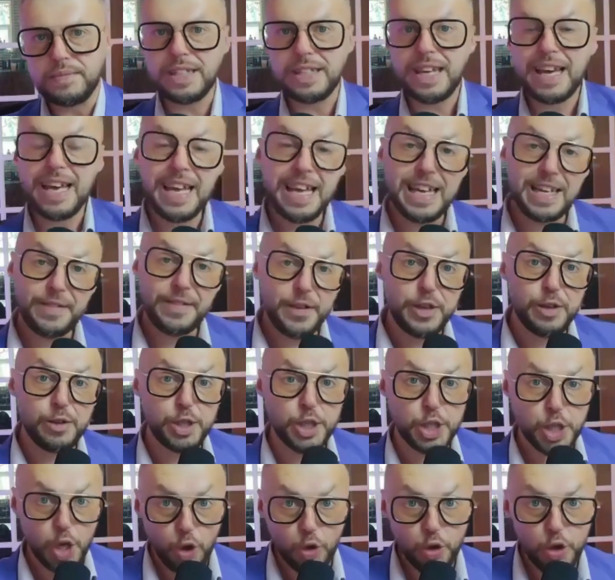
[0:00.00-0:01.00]
if you
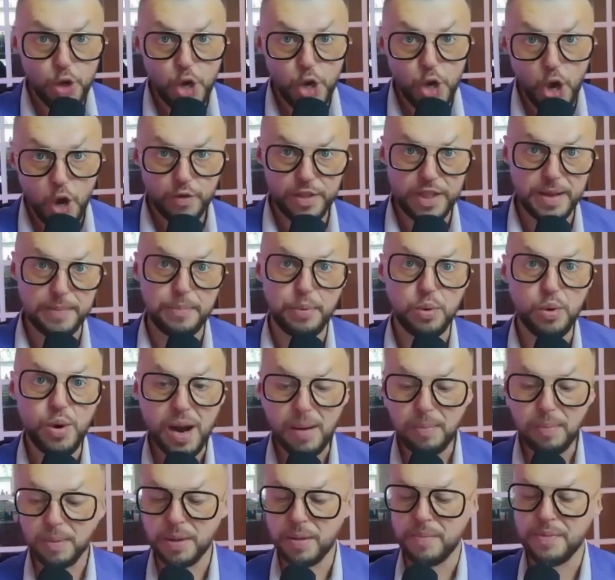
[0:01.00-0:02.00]
don't know the
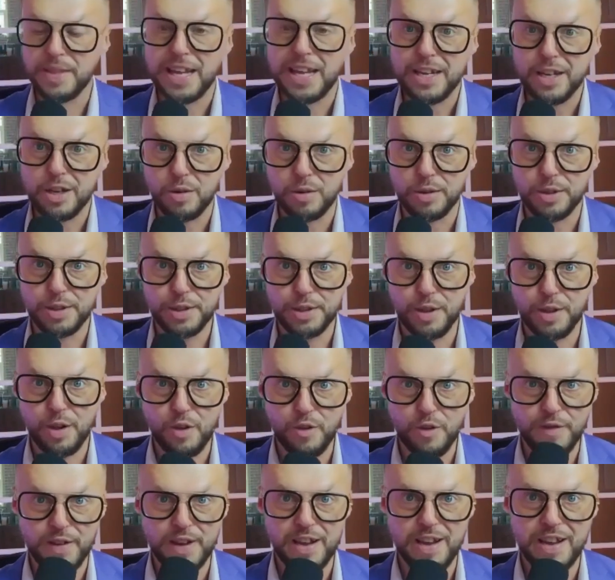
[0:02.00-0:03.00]
problem that you're
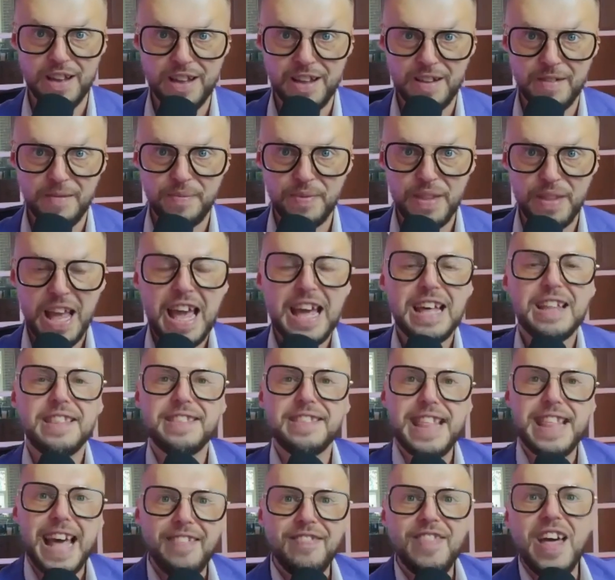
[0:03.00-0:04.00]
solving,
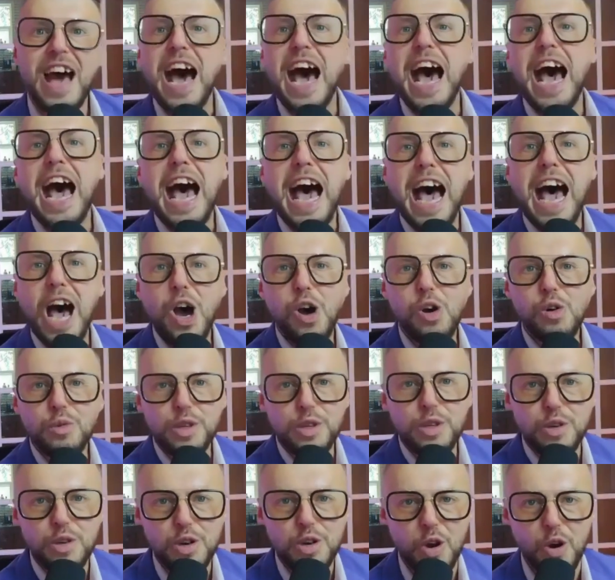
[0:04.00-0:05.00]
then how
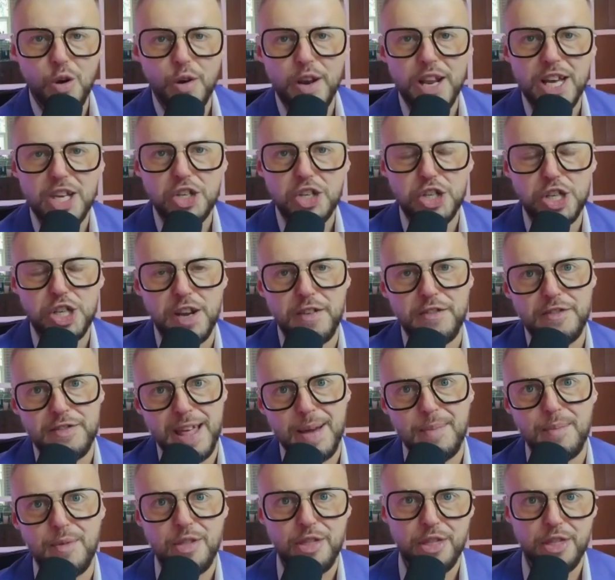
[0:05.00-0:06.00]
you going to shift
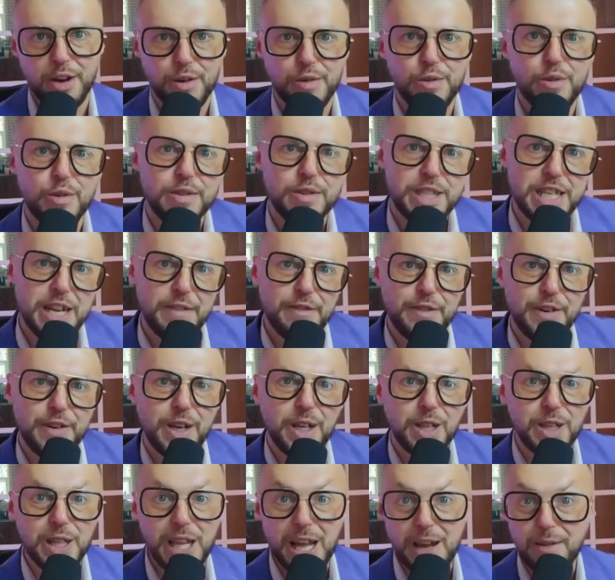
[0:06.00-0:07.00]
them through
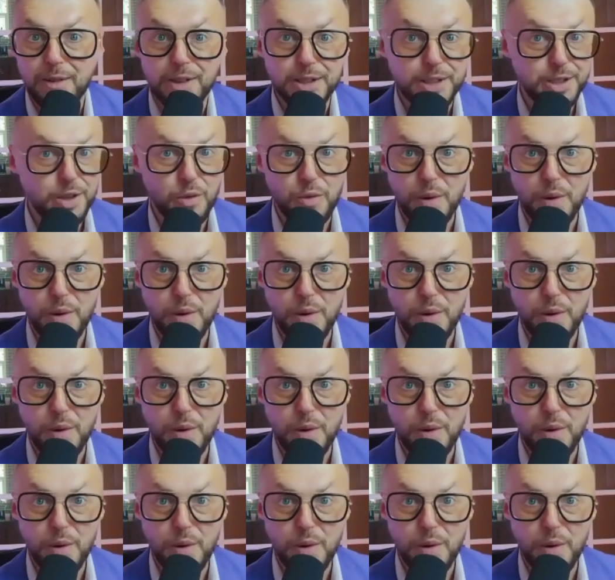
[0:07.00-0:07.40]
different levels of